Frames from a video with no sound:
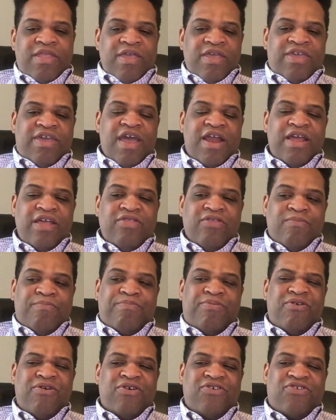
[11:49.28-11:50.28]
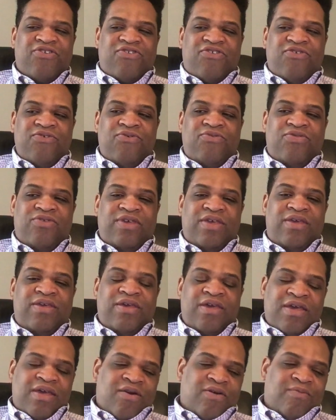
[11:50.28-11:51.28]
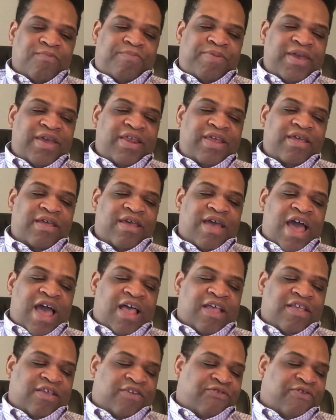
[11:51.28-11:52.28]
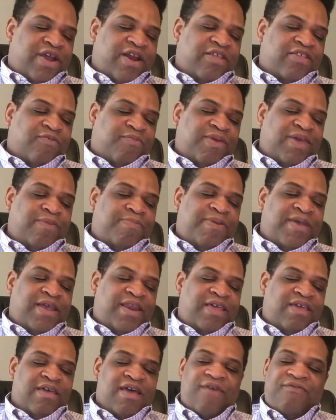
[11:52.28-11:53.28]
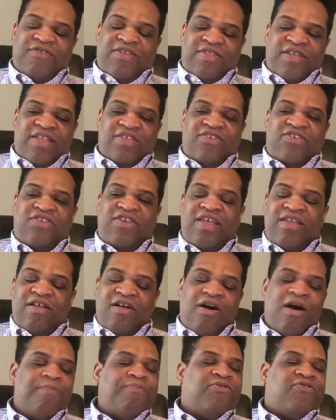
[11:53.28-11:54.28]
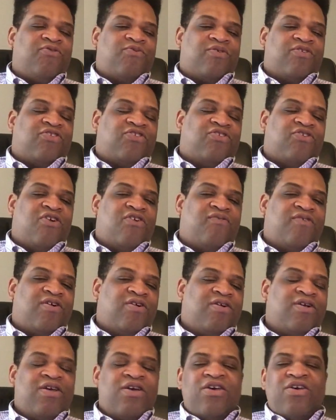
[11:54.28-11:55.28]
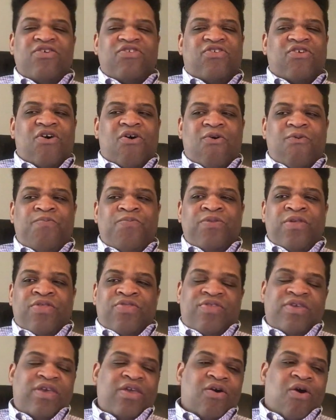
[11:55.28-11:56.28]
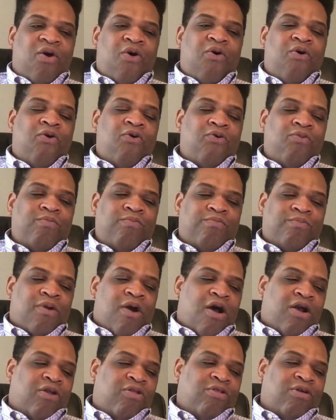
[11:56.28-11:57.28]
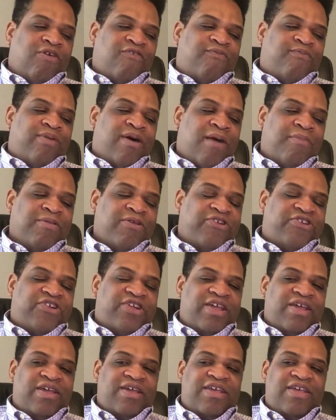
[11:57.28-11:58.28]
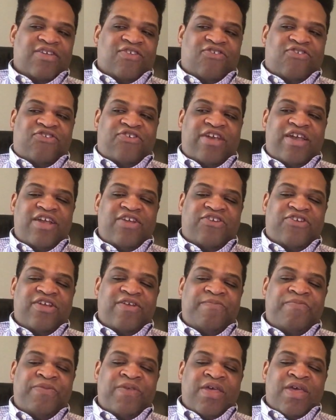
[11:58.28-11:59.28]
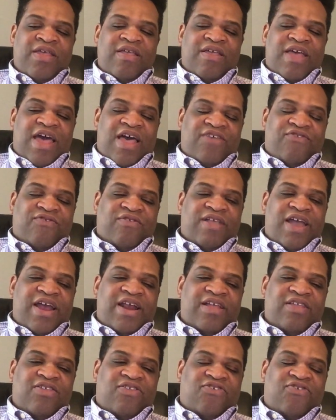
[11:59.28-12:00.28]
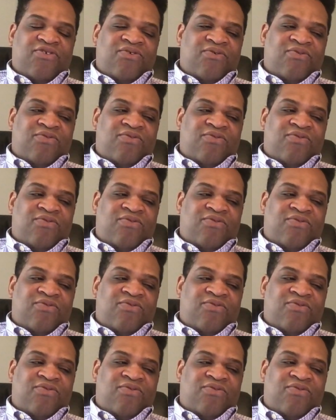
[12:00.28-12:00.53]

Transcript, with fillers: getting the books to the PD, uh, created to be PDFs and then sent up to a server. So the whole model of publishing is changing as related to